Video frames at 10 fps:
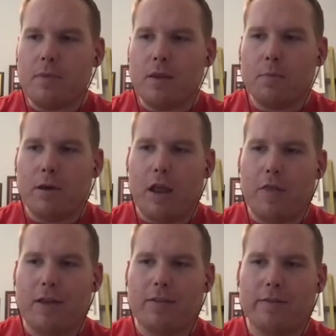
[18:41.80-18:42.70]
But I
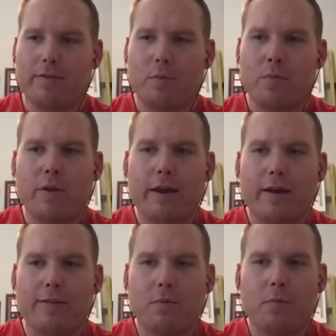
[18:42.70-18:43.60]
think there's some really
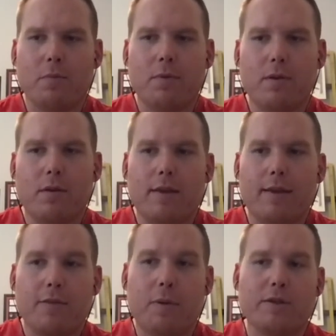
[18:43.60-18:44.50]
awesome,
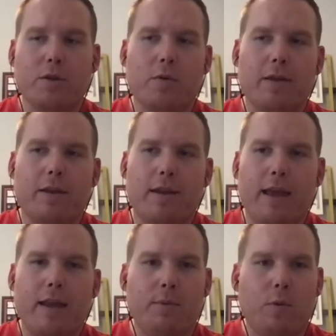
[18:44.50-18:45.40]
especially within
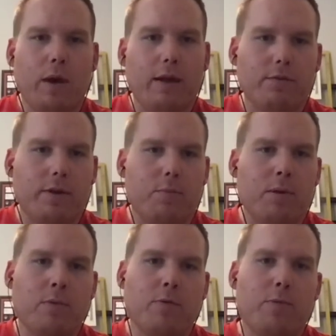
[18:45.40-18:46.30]
AWS, right?
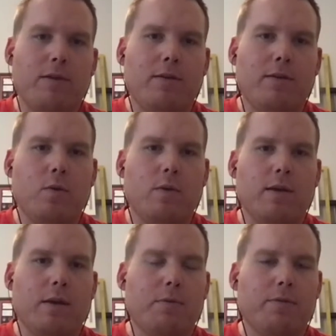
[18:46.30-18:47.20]
People have been
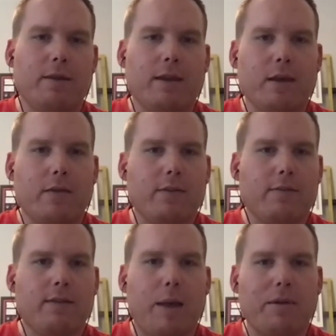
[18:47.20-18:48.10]
doing and presenting on this
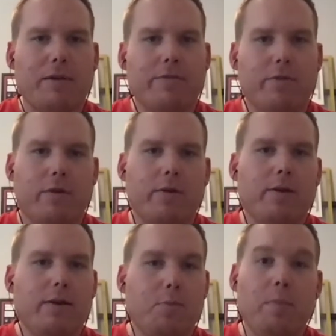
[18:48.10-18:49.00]
topic for
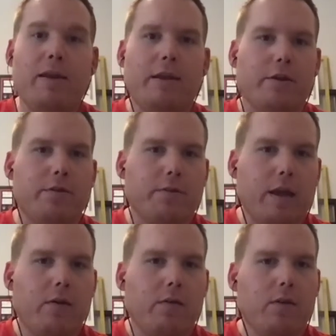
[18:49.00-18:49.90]
many years
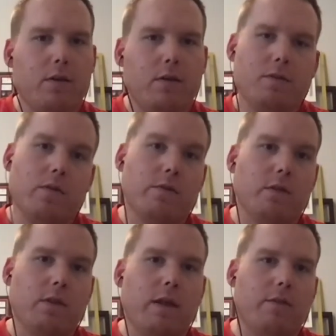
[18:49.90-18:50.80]
now. So there's a
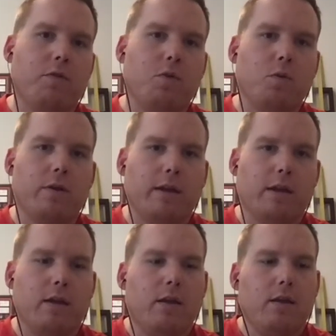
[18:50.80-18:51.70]
lot of tooling
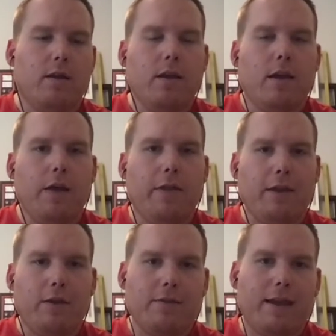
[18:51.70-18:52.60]
that
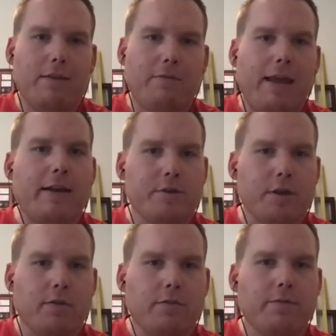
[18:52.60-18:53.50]
you can take advantage
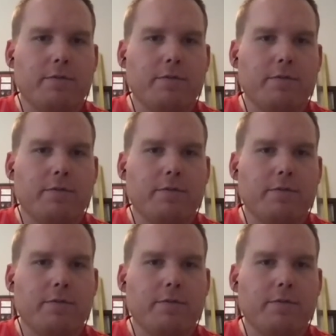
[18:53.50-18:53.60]
of.